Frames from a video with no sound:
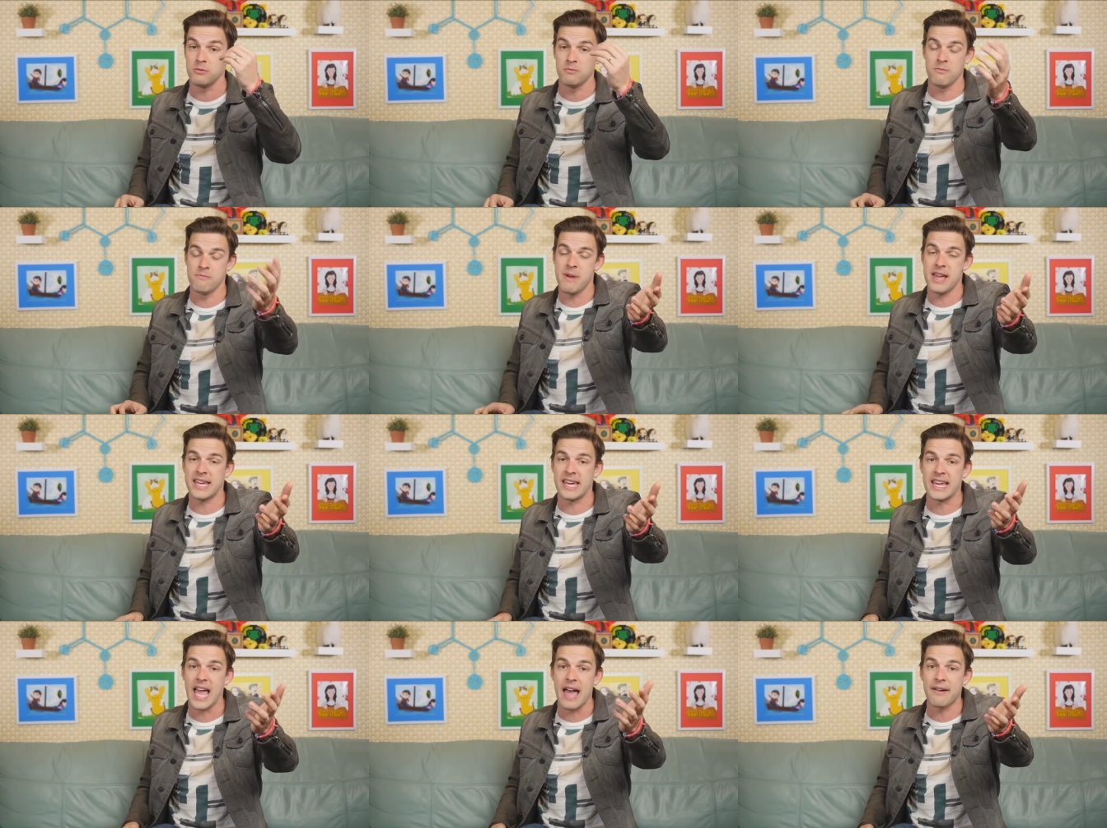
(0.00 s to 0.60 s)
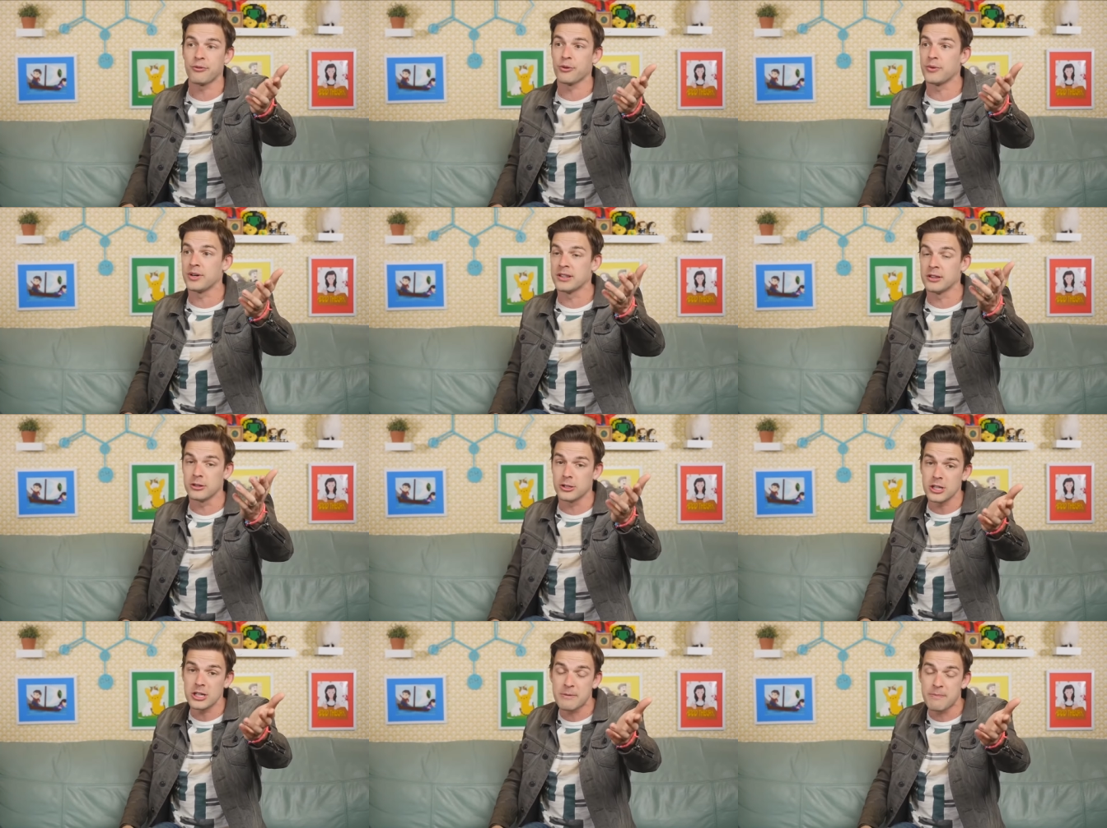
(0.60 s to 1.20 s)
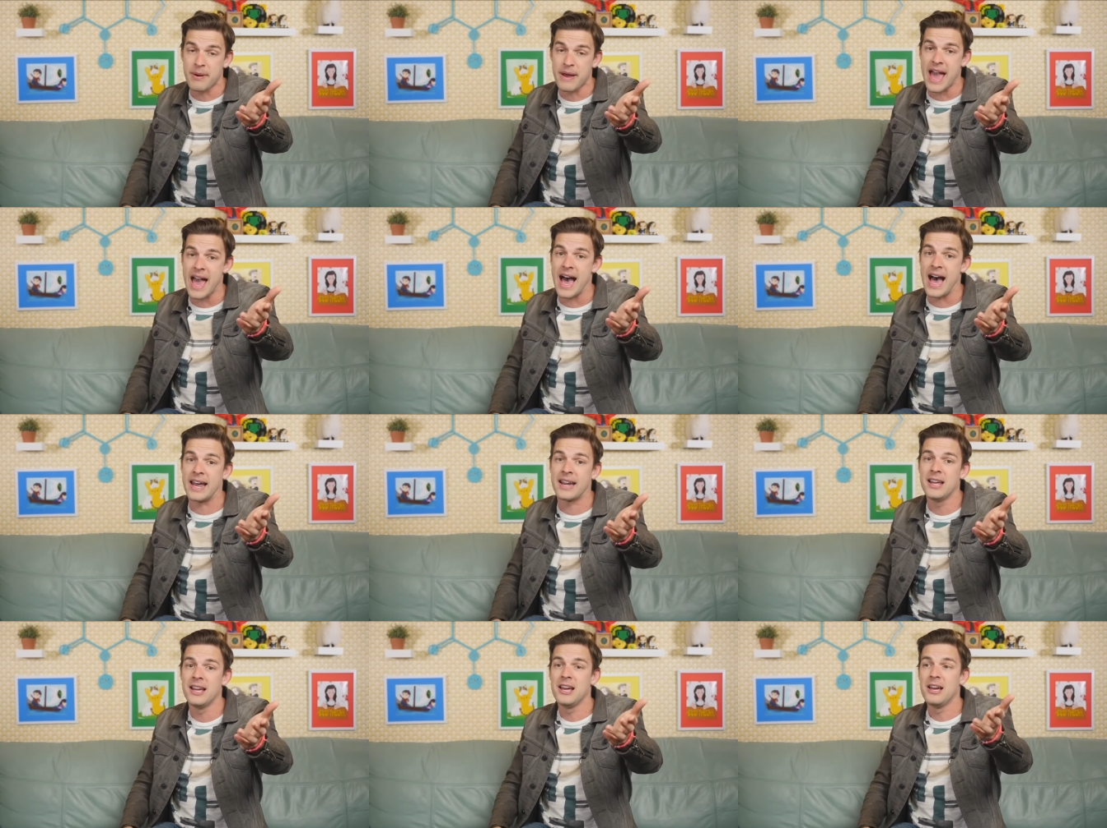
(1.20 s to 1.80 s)
making everyone look
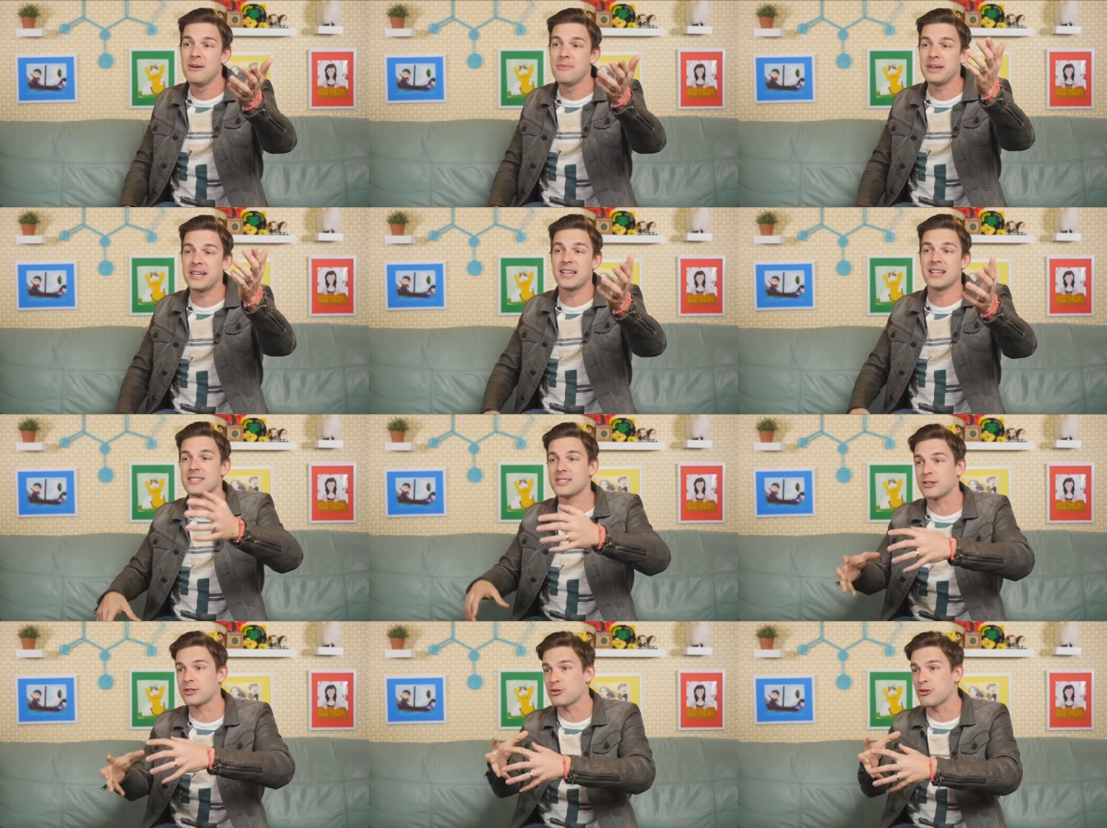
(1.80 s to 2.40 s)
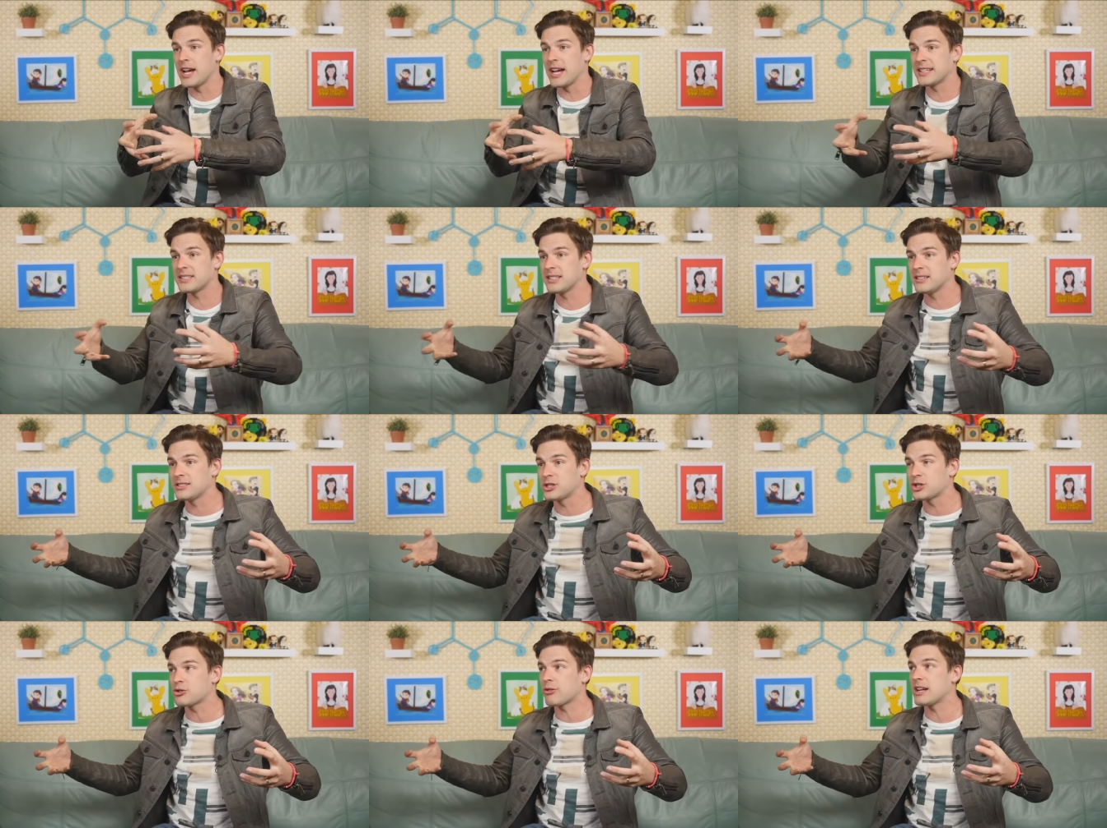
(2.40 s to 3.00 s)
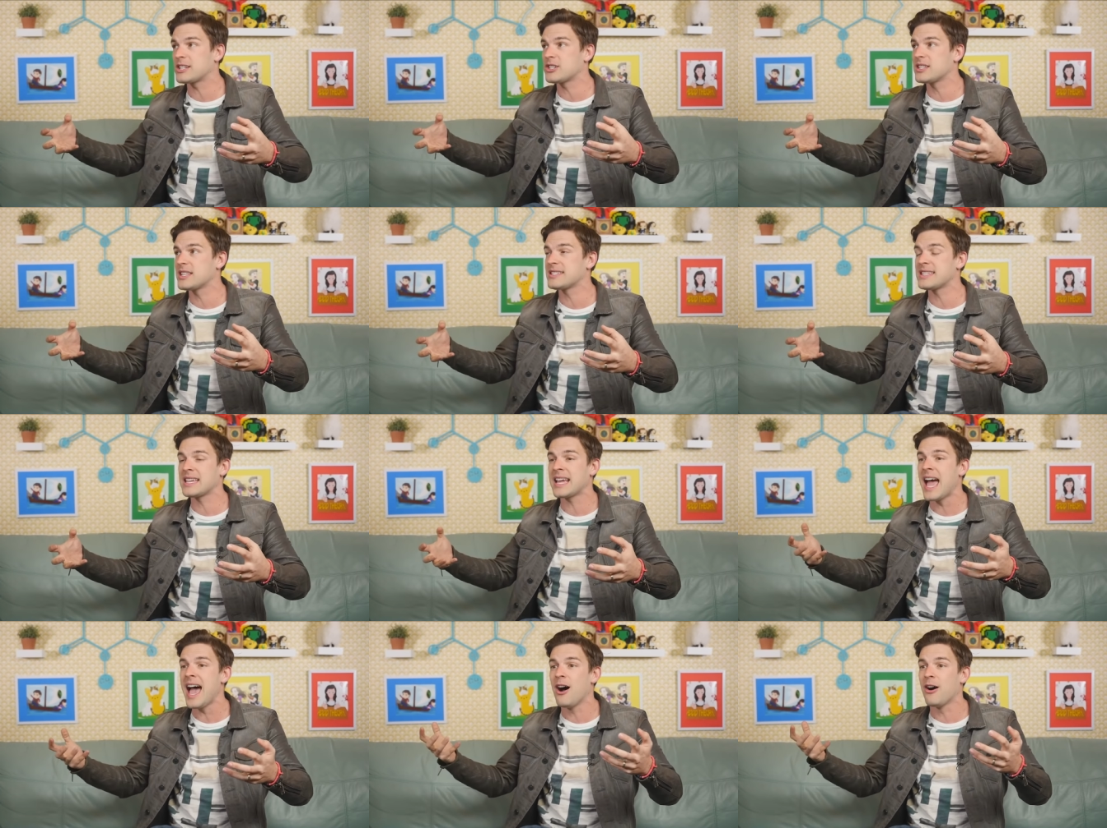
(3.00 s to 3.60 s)
bad because they're trying to stretch this
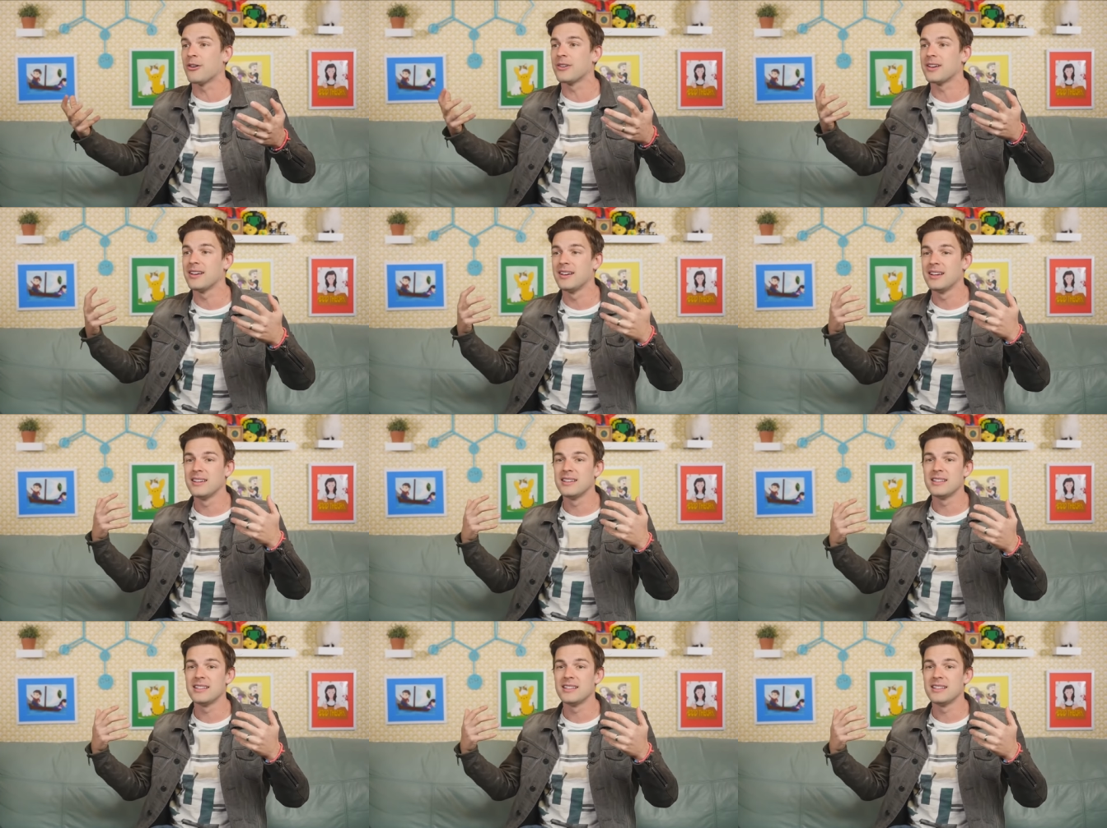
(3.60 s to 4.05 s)
thing out